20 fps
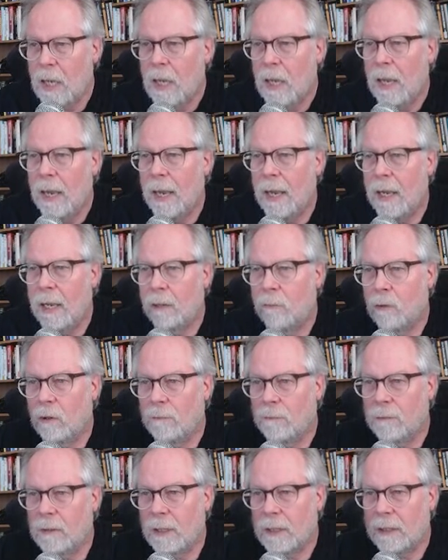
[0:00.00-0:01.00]
and
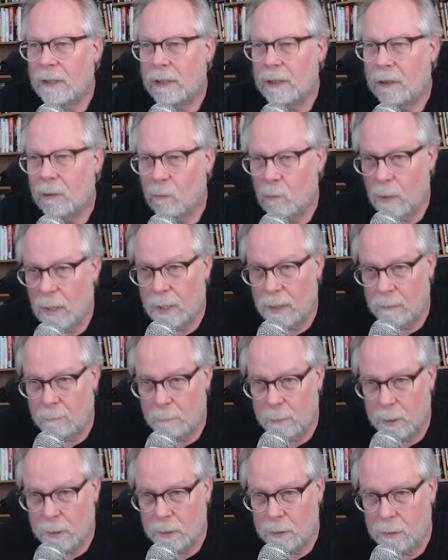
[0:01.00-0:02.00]
reflecting the red and
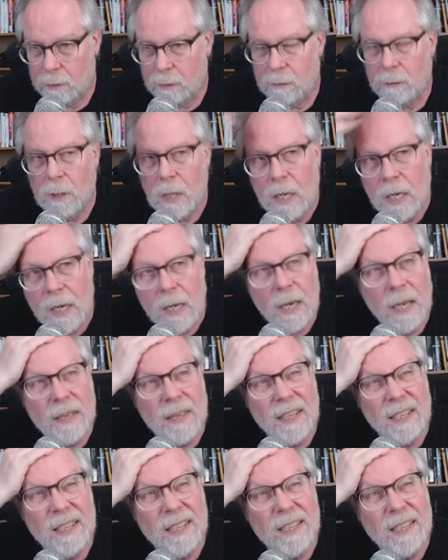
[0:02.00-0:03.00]
blue, and that
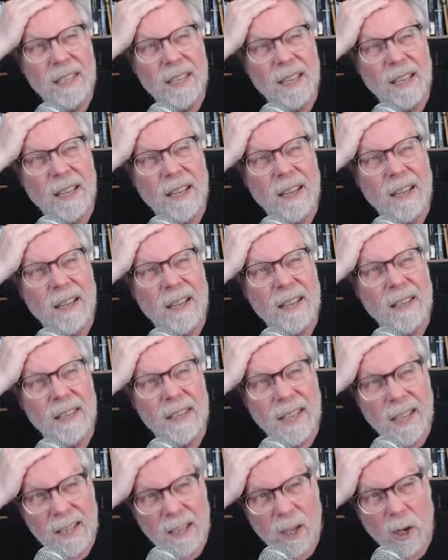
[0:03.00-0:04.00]

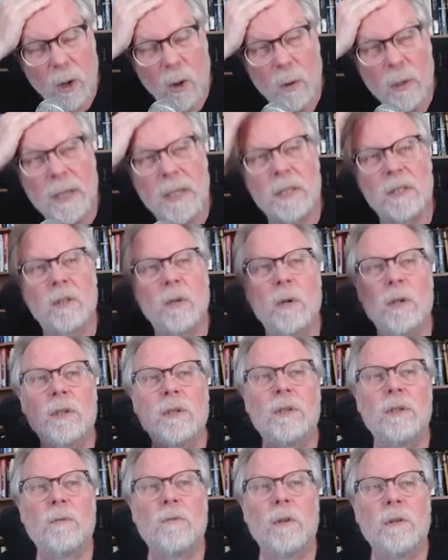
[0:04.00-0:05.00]
yellow is going
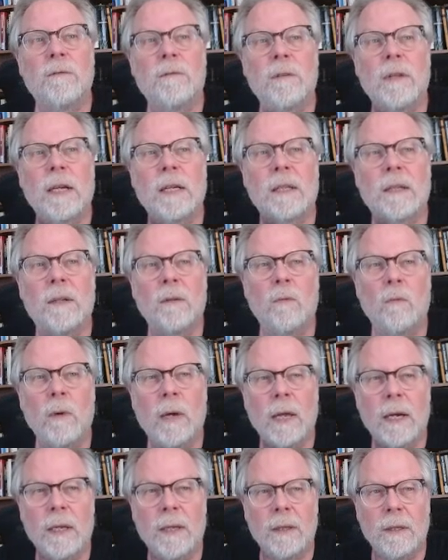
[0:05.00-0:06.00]
to reflect the red
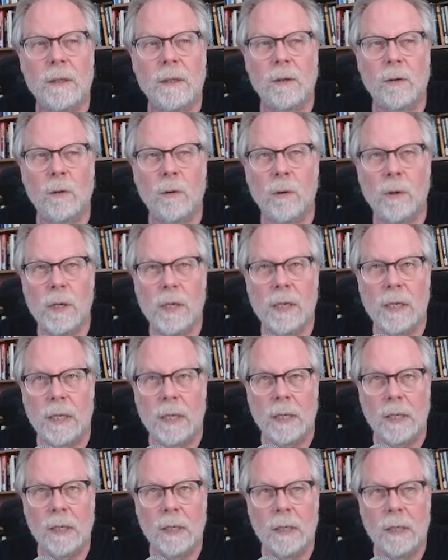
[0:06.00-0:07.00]
and the green.
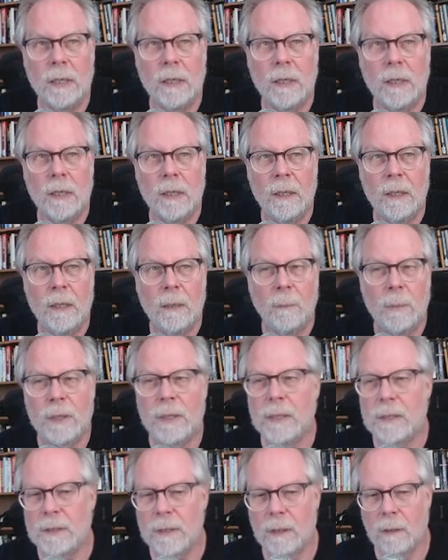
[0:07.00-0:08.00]
But
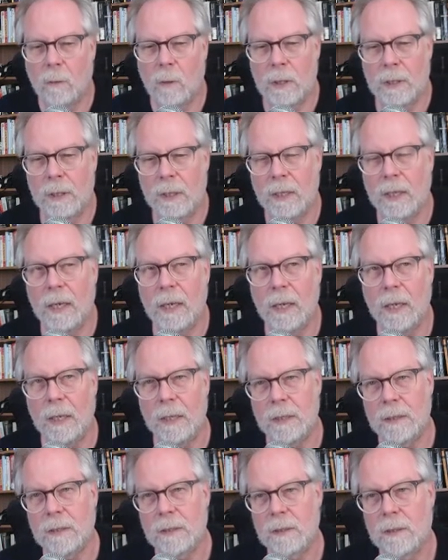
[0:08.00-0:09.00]
that's not quite the
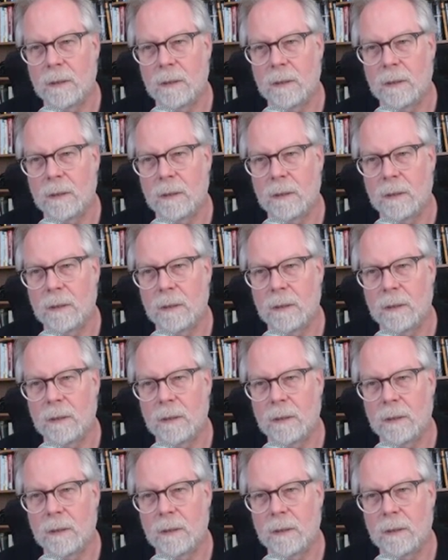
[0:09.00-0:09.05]
case.